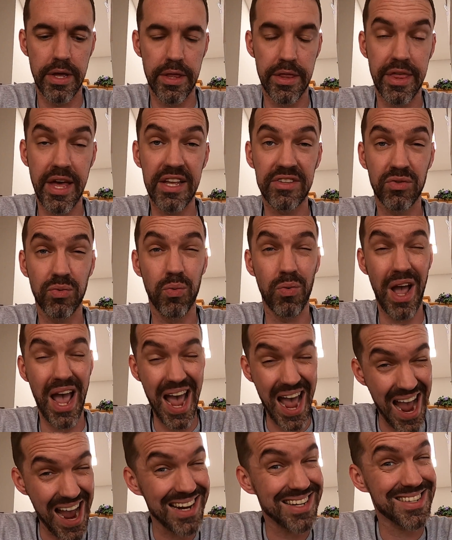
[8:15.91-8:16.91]
That's
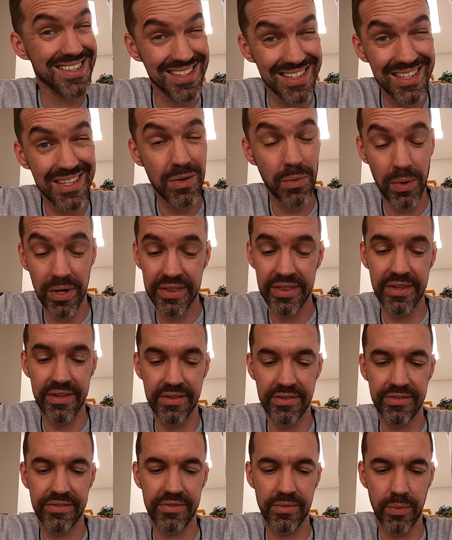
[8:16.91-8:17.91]
actually what
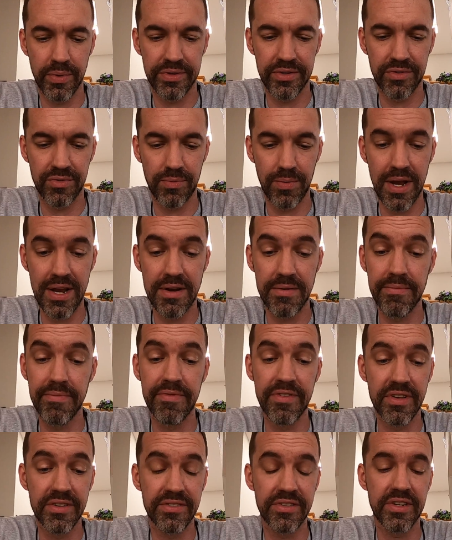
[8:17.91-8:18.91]
this
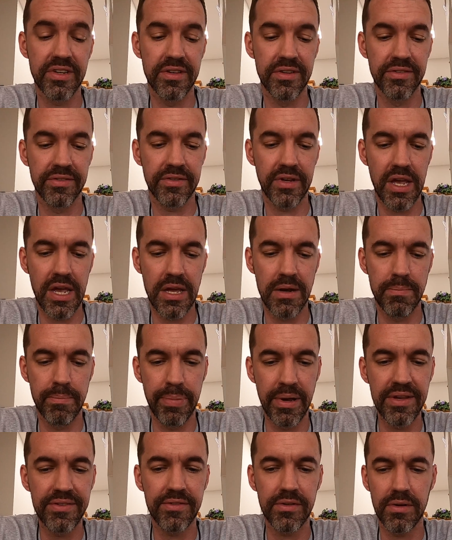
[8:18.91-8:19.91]
random viz is,
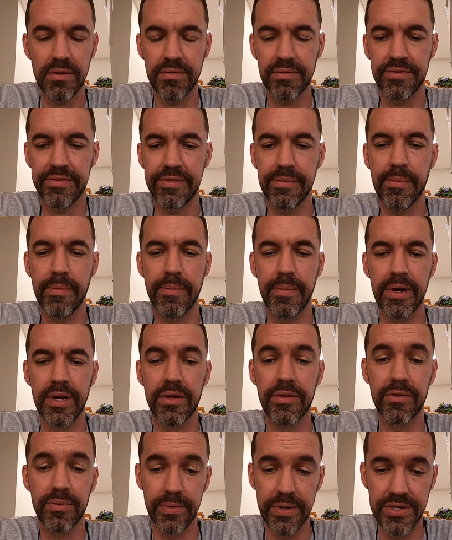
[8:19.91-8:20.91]
and based on some of my
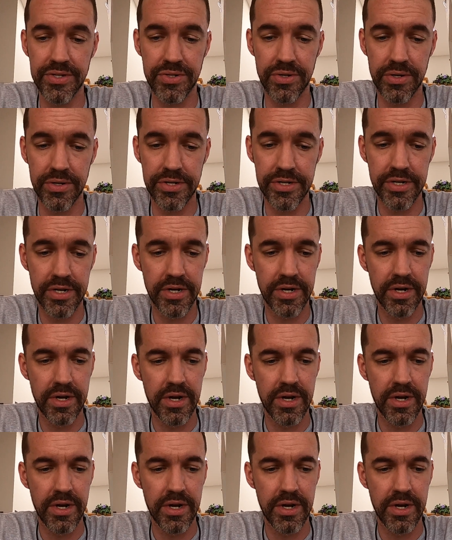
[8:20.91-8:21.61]
other research,